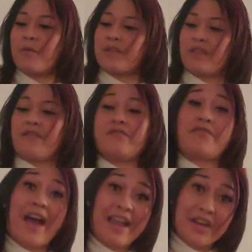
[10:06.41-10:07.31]
with the
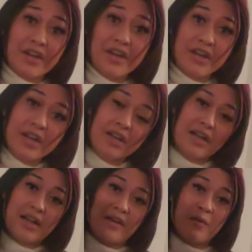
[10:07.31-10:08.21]

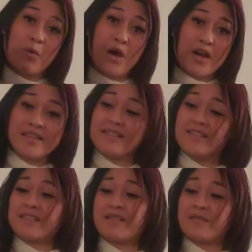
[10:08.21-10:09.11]
fire
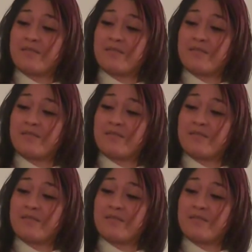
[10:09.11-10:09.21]
wands